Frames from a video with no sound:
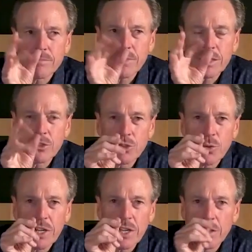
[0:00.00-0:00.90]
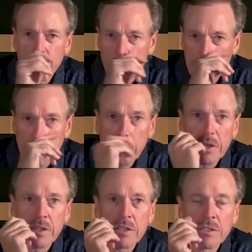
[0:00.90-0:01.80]
about the 28th verse, I
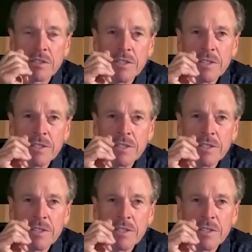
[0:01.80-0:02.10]
think it is,